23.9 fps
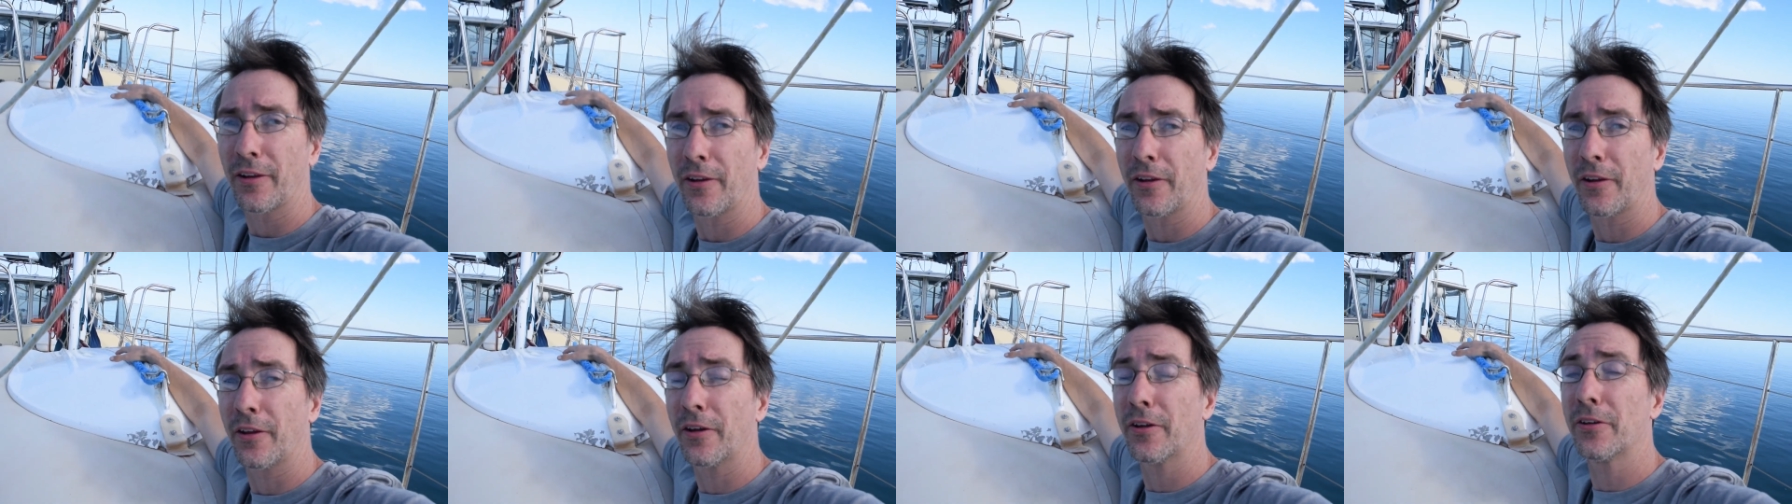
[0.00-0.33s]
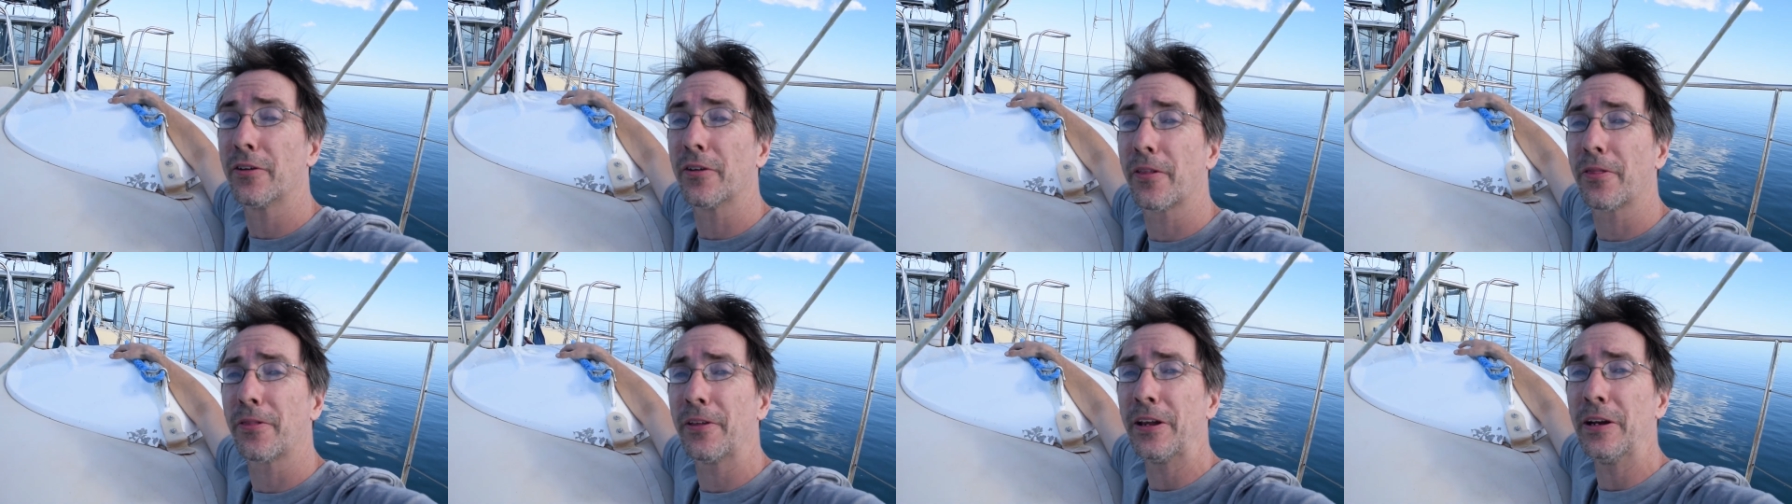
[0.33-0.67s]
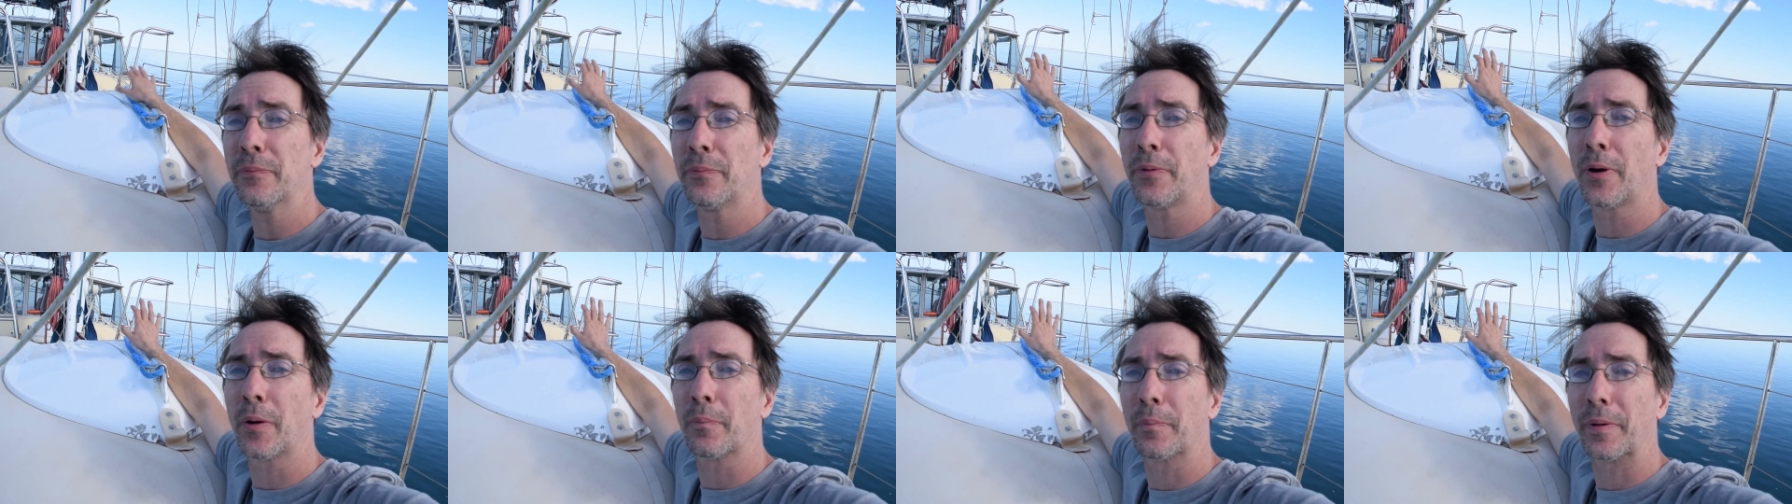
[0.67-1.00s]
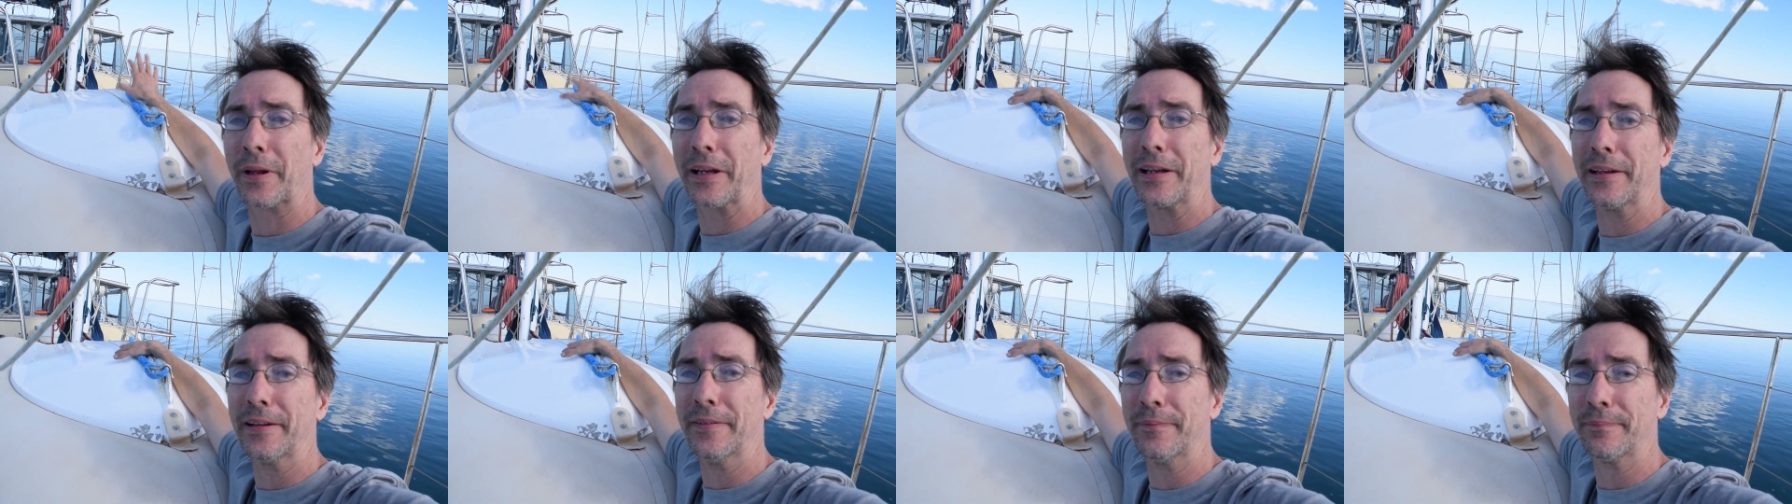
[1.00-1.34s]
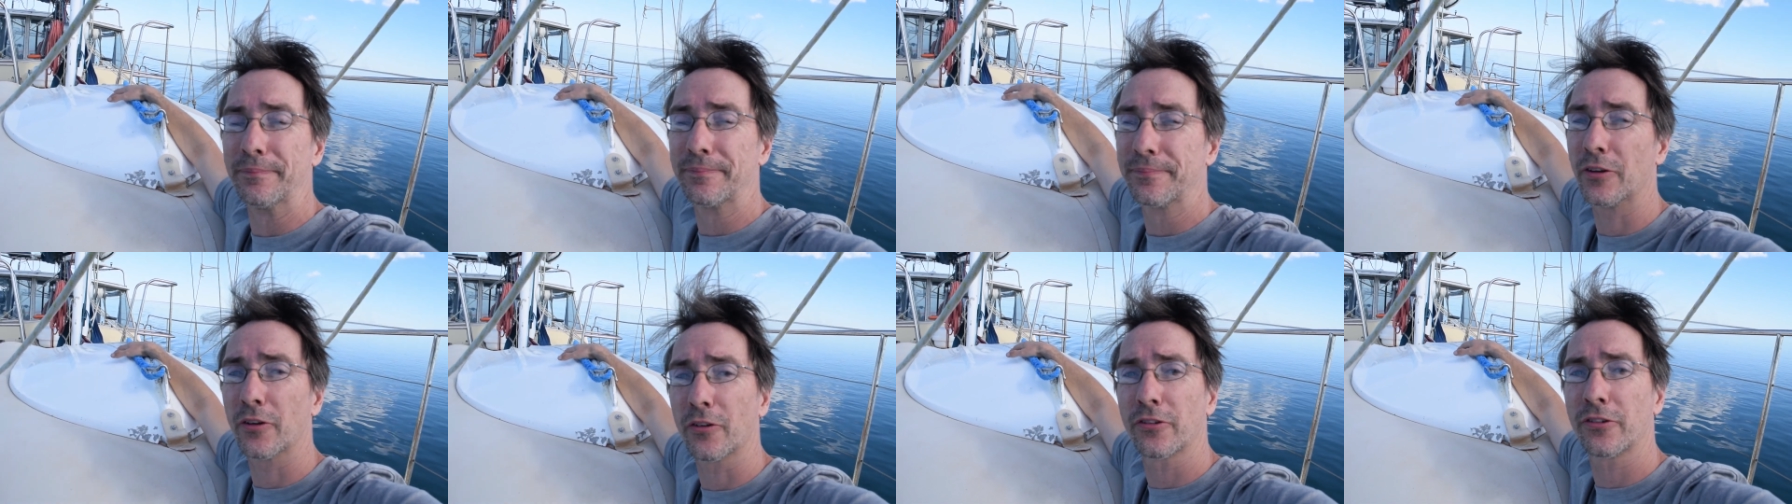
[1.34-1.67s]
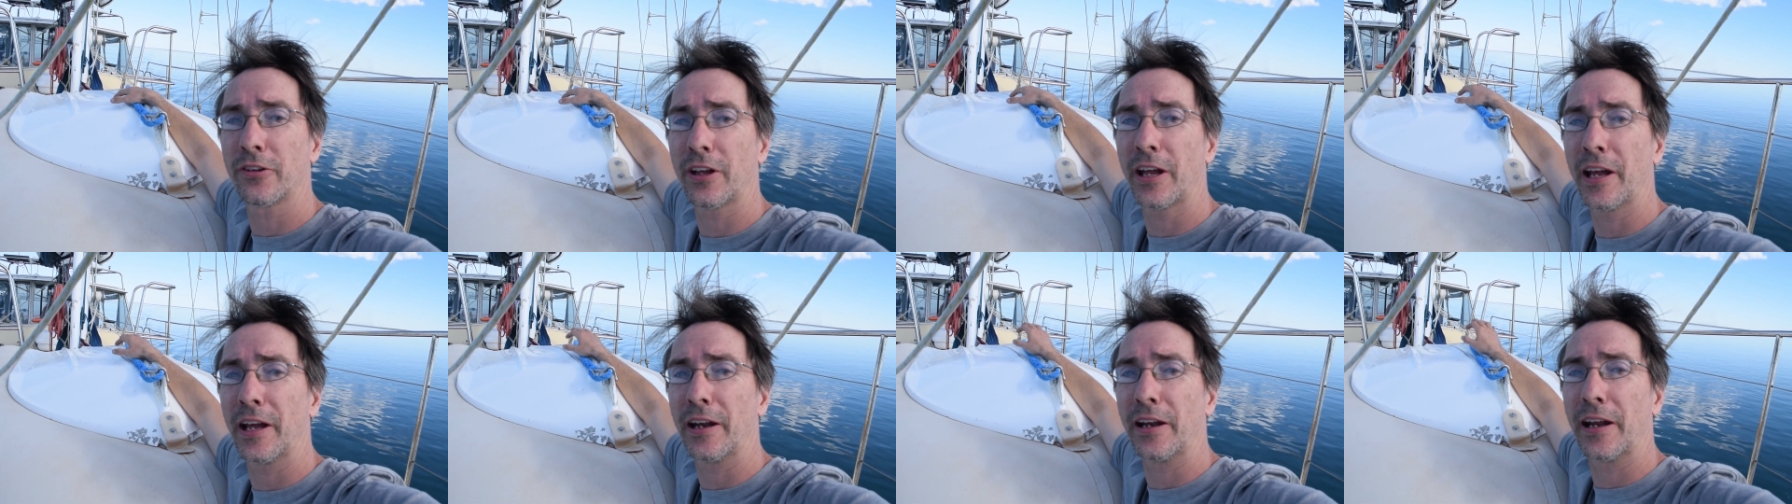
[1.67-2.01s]
learn to thin properly. You'll
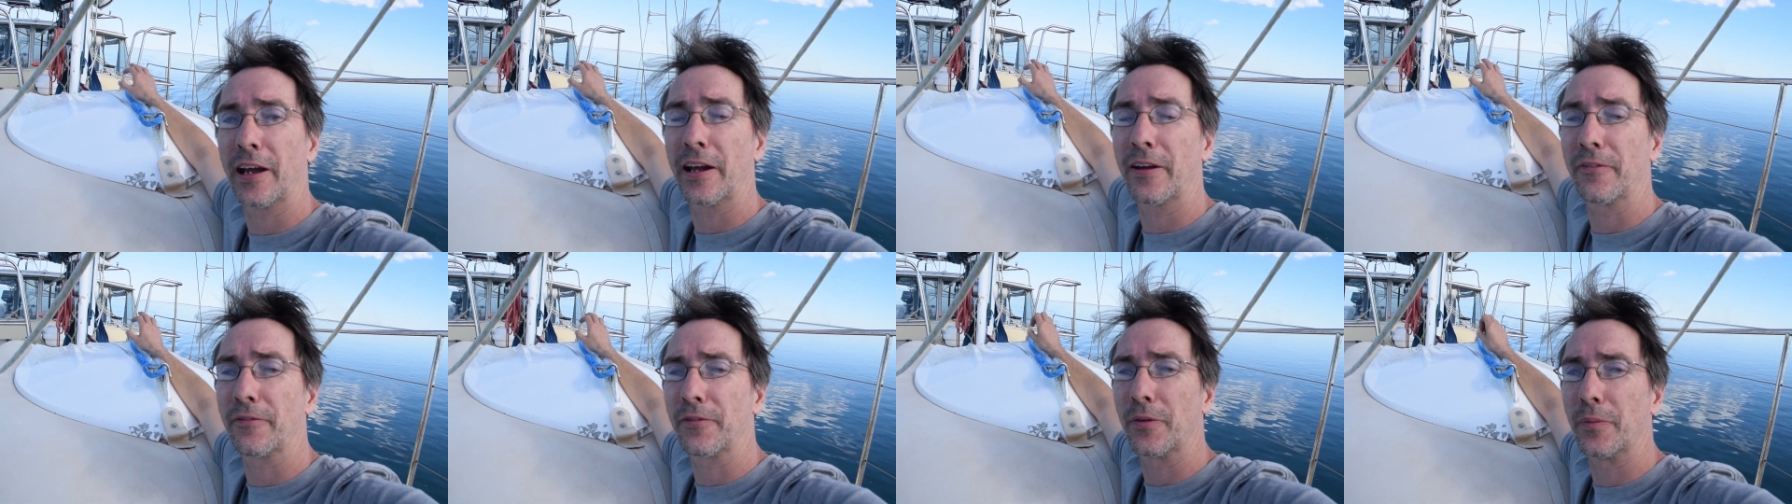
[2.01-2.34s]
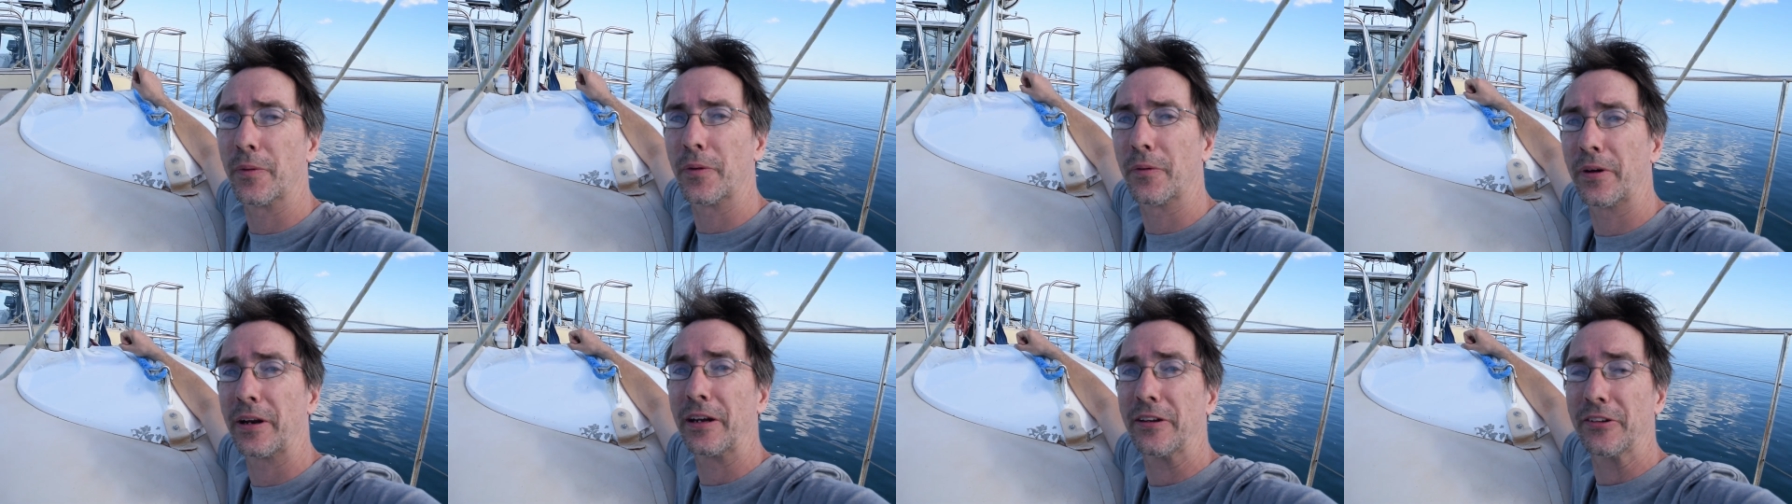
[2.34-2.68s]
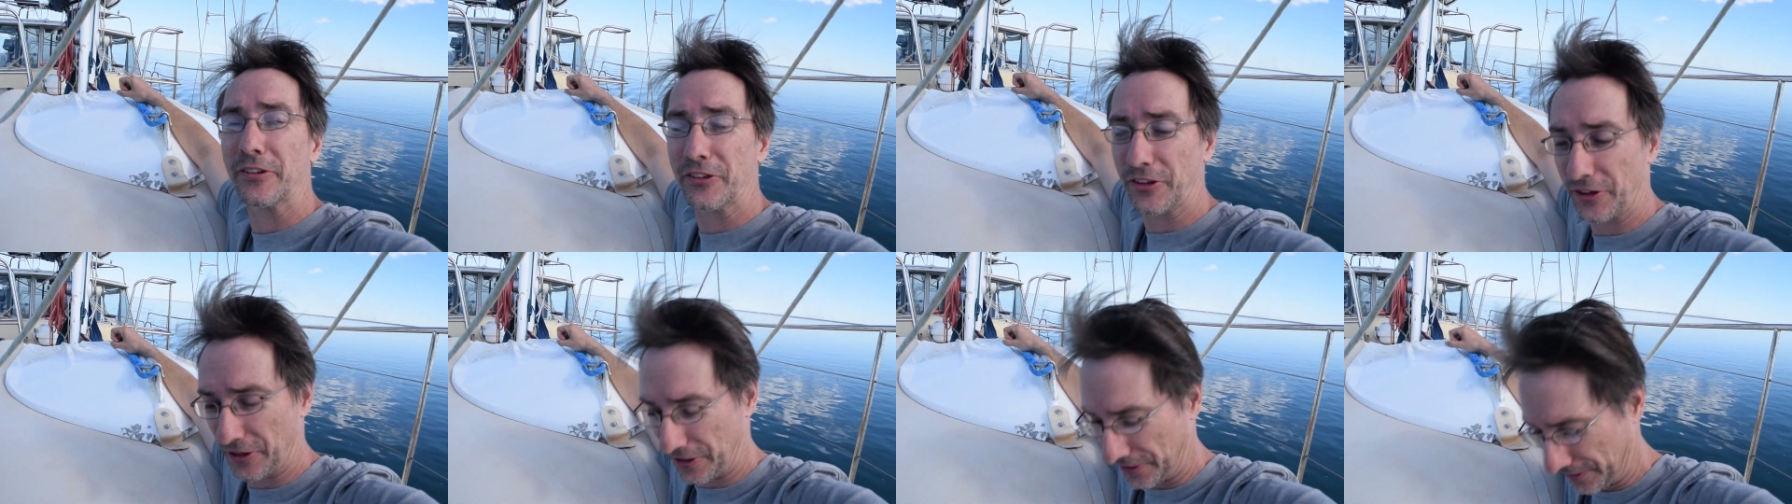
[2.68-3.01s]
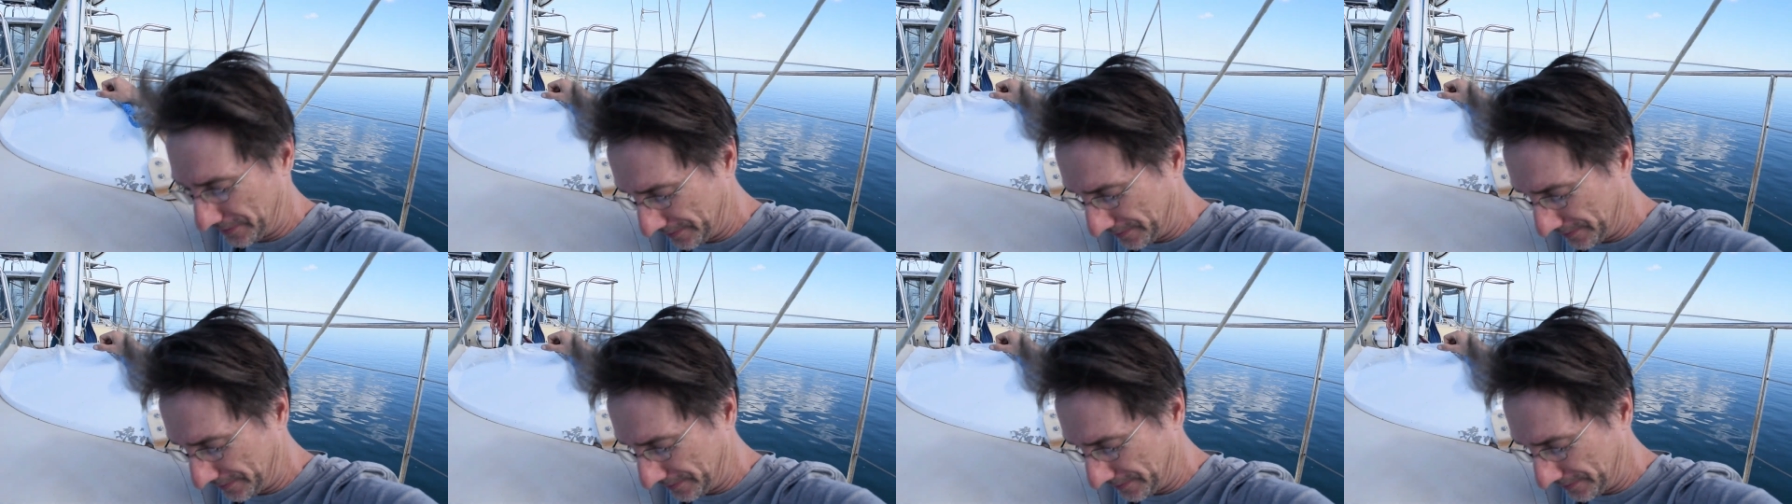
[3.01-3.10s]
stand out from the rest.